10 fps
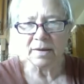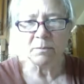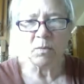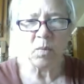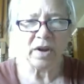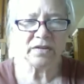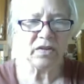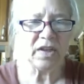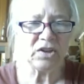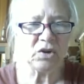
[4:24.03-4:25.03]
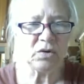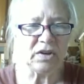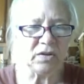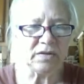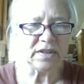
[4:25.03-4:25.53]
ways that you can
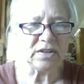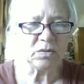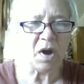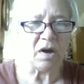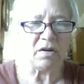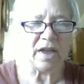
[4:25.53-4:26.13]
use it as well.